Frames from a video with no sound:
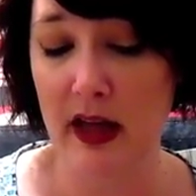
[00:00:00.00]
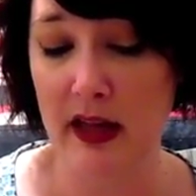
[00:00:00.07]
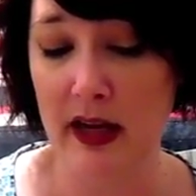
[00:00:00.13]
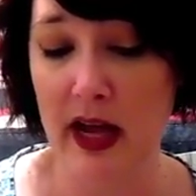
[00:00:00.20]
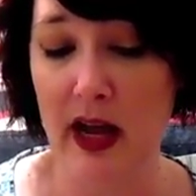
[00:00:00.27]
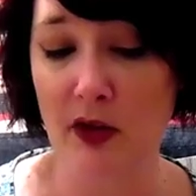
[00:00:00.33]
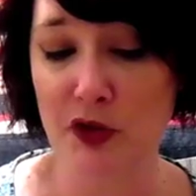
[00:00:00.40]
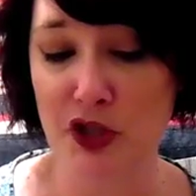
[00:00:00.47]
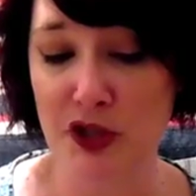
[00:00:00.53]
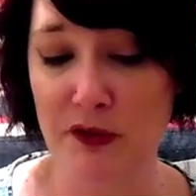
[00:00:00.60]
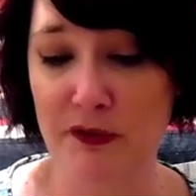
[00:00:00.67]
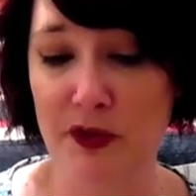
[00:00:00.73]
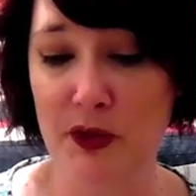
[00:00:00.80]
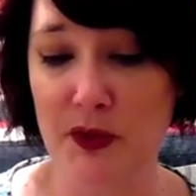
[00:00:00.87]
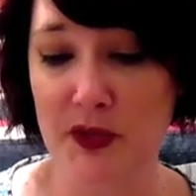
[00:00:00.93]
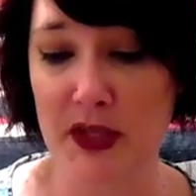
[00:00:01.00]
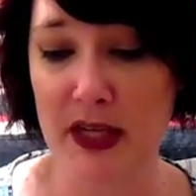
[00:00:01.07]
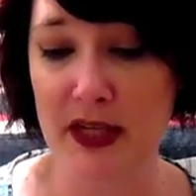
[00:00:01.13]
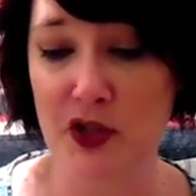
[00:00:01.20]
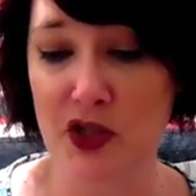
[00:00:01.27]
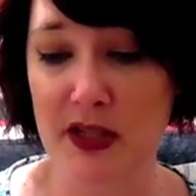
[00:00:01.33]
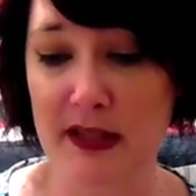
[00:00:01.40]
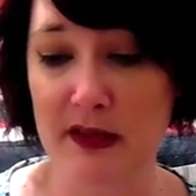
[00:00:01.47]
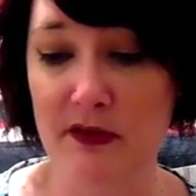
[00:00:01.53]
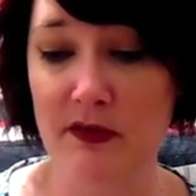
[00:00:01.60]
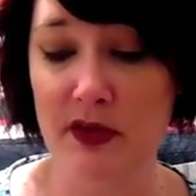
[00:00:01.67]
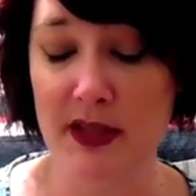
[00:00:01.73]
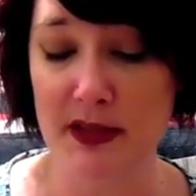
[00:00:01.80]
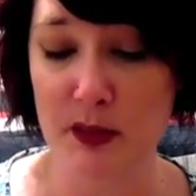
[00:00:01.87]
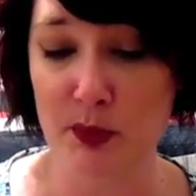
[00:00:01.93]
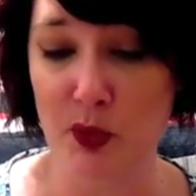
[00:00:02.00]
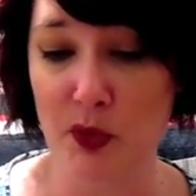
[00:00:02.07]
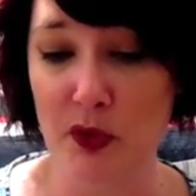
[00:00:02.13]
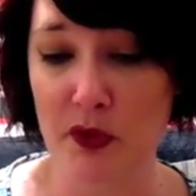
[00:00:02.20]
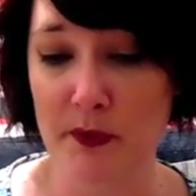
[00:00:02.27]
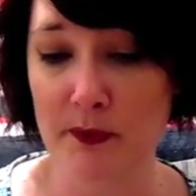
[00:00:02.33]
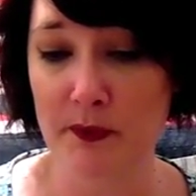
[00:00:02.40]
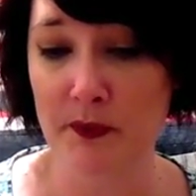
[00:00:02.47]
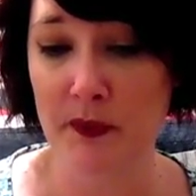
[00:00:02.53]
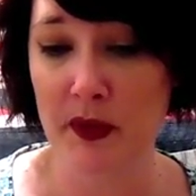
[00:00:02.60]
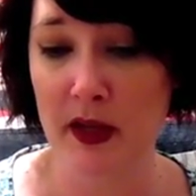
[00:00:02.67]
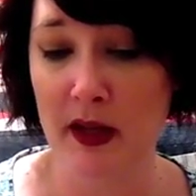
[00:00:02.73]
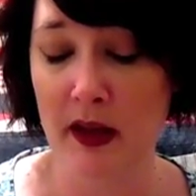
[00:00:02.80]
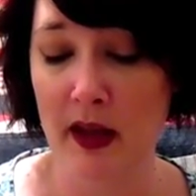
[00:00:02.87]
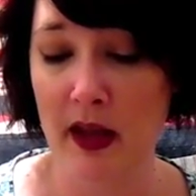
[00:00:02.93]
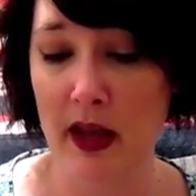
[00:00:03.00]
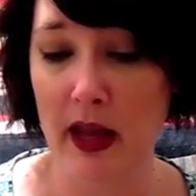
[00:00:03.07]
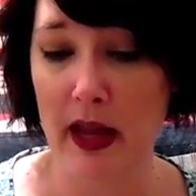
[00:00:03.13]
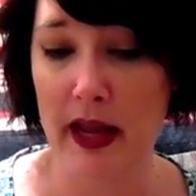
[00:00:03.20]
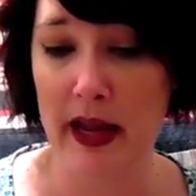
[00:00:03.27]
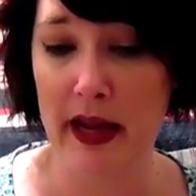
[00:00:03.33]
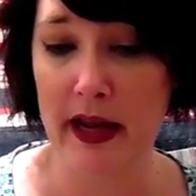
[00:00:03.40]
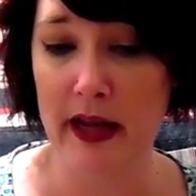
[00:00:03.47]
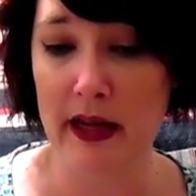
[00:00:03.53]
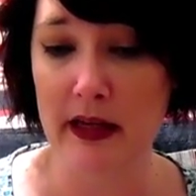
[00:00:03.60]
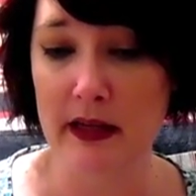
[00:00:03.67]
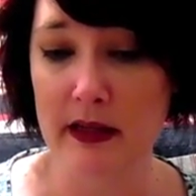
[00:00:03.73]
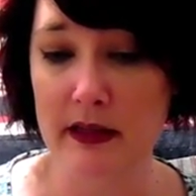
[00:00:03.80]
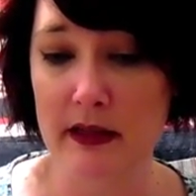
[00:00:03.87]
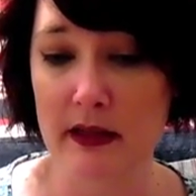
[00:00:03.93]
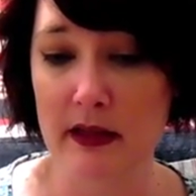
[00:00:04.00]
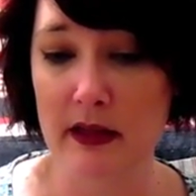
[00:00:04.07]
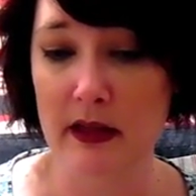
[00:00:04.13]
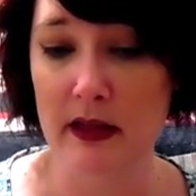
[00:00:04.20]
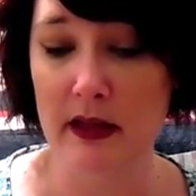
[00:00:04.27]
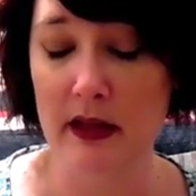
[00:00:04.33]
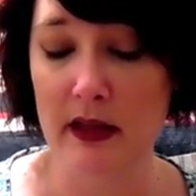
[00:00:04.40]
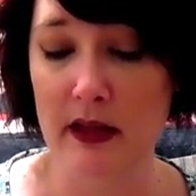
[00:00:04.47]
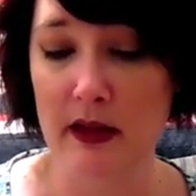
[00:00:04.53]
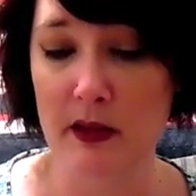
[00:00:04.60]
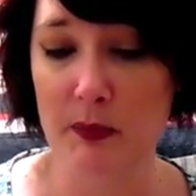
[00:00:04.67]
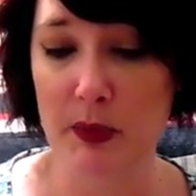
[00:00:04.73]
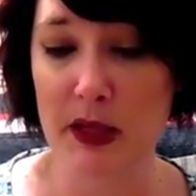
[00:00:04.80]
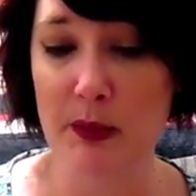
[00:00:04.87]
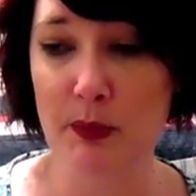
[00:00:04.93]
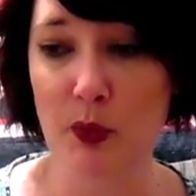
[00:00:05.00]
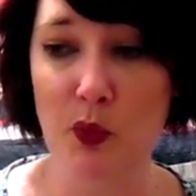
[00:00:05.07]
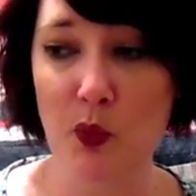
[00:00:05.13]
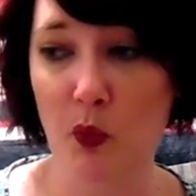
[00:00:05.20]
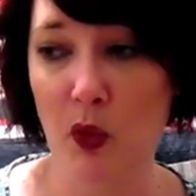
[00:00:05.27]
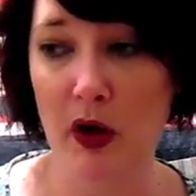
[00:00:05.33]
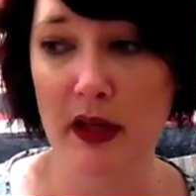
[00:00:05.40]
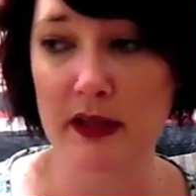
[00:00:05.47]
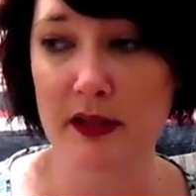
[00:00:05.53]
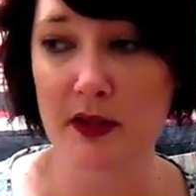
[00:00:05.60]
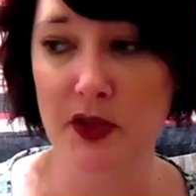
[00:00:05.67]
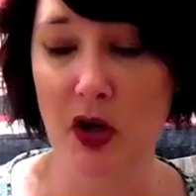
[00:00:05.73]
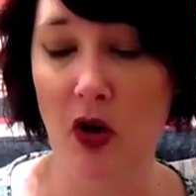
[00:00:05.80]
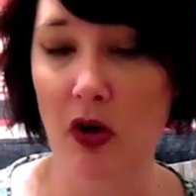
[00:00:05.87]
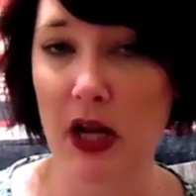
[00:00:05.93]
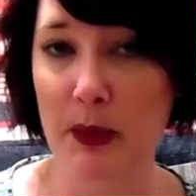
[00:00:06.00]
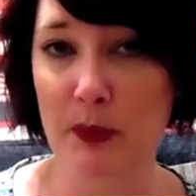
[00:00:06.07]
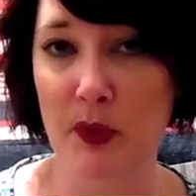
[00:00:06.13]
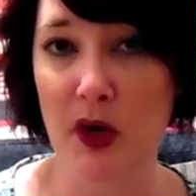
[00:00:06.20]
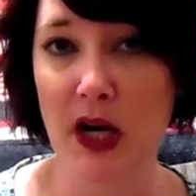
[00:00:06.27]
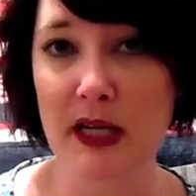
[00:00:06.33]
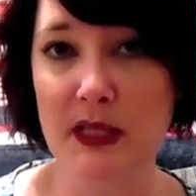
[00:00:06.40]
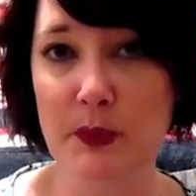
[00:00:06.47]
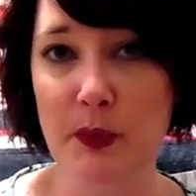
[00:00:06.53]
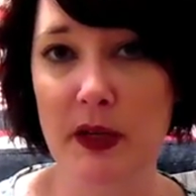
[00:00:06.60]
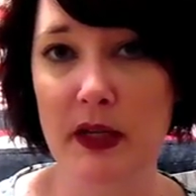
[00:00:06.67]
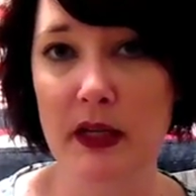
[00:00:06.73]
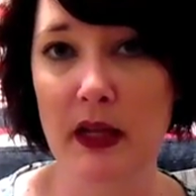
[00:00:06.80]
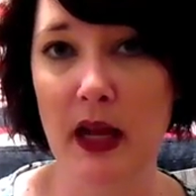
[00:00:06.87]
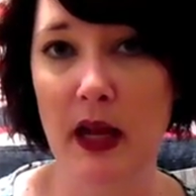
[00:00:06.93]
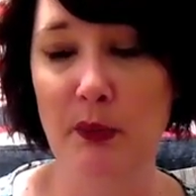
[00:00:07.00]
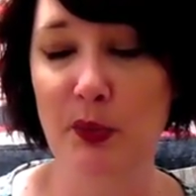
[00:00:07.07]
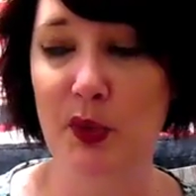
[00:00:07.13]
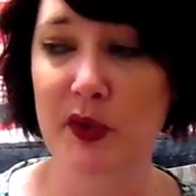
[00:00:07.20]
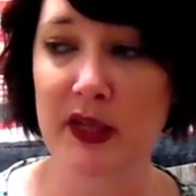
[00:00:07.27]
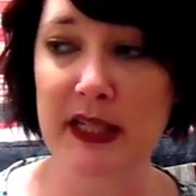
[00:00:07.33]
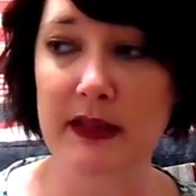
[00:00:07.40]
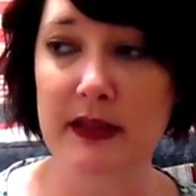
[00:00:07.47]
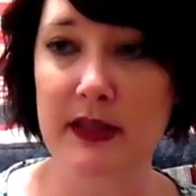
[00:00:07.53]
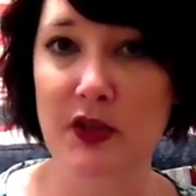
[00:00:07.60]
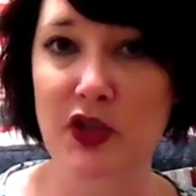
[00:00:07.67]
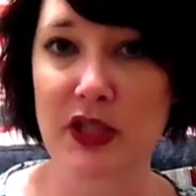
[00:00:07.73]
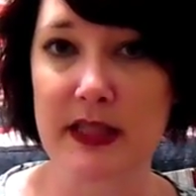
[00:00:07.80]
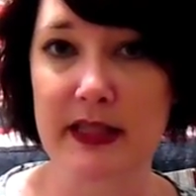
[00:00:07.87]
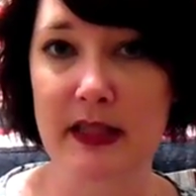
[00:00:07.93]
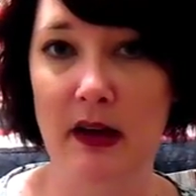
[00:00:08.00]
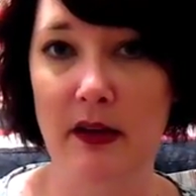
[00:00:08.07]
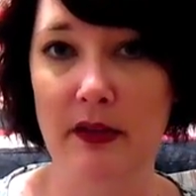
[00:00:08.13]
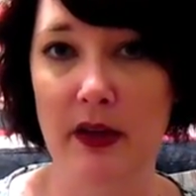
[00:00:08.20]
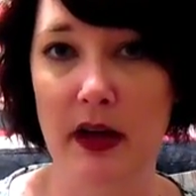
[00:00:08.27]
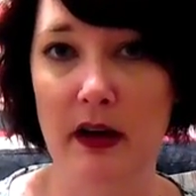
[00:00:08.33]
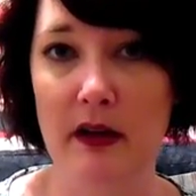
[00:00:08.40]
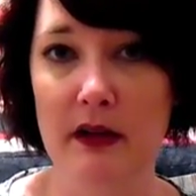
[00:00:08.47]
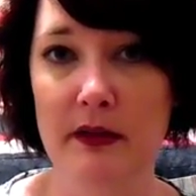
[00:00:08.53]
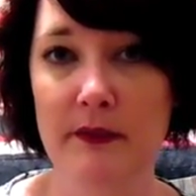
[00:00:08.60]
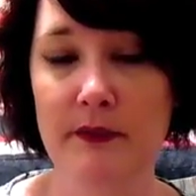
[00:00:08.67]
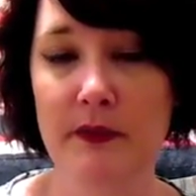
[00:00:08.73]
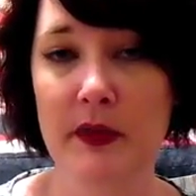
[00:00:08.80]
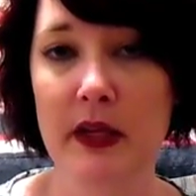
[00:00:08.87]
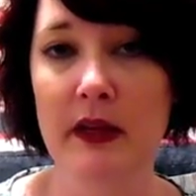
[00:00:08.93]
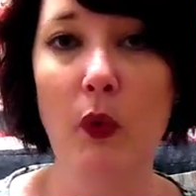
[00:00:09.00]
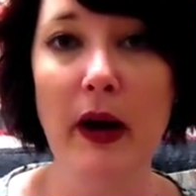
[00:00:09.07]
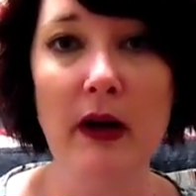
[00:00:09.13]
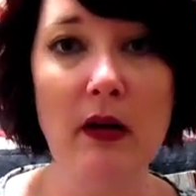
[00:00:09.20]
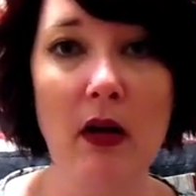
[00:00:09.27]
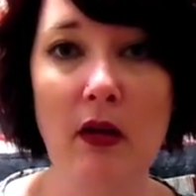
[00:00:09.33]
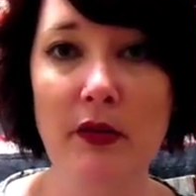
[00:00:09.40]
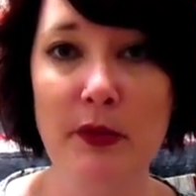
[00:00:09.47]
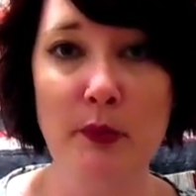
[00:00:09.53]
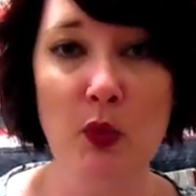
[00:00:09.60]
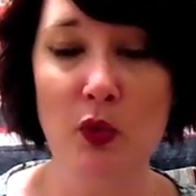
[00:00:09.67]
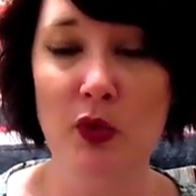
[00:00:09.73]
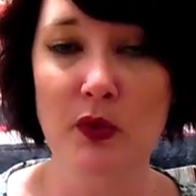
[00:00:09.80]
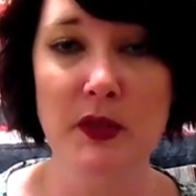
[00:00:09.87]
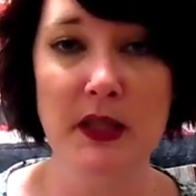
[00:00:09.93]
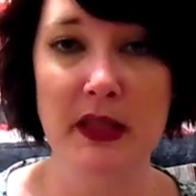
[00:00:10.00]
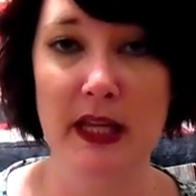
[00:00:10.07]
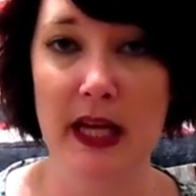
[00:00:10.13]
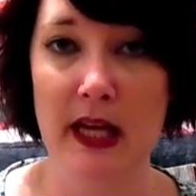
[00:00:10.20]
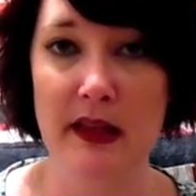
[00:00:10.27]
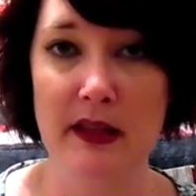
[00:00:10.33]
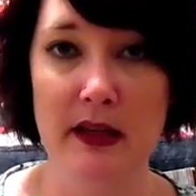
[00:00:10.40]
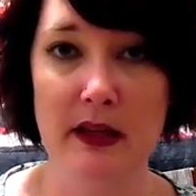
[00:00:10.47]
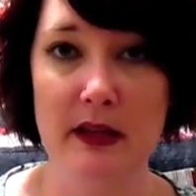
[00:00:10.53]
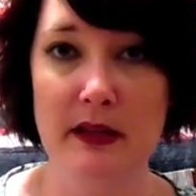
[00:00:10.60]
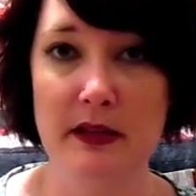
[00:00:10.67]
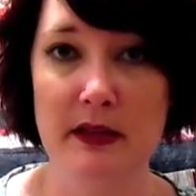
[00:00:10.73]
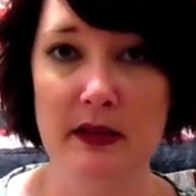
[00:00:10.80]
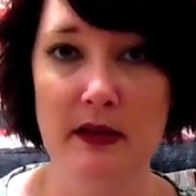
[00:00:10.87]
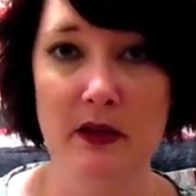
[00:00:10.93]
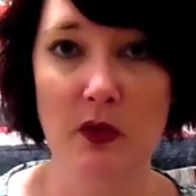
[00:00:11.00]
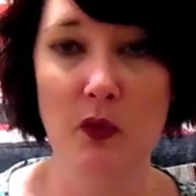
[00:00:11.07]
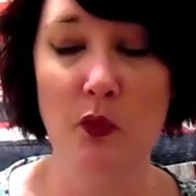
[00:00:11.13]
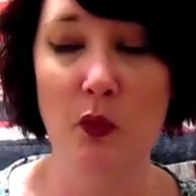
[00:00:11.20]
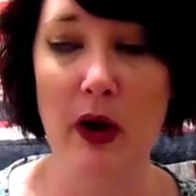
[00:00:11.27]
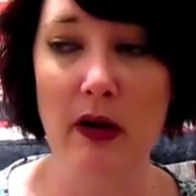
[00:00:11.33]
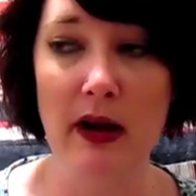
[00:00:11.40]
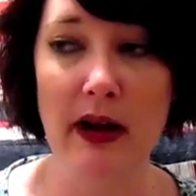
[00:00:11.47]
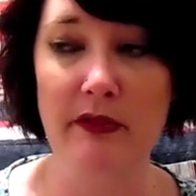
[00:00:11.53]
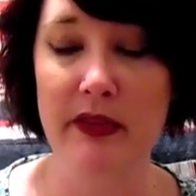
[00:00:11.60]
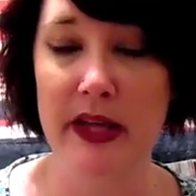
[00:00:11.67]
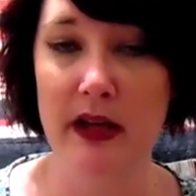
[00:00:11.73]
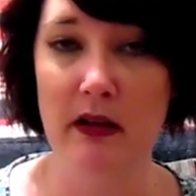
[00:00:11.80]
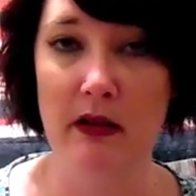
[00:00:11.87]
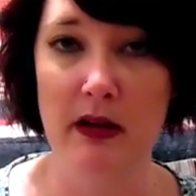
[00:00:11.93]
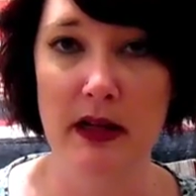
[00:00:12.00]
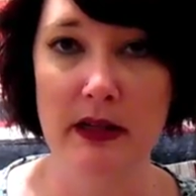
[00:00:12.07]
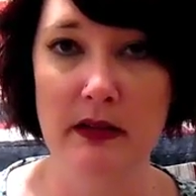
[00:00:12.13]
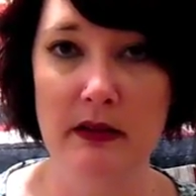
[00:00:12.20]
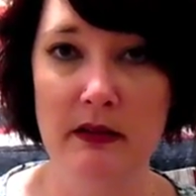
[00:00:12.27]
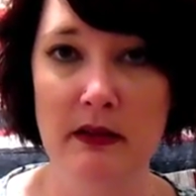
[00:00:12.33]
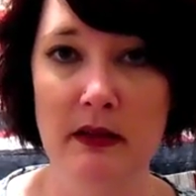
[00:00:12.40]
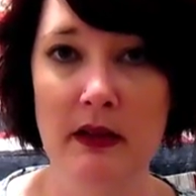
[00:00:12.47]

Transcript: and how she feels like she's invisible and people want to talk up her husband and pretend that she's not there. Where are the morals and the ethics? Where have they gone?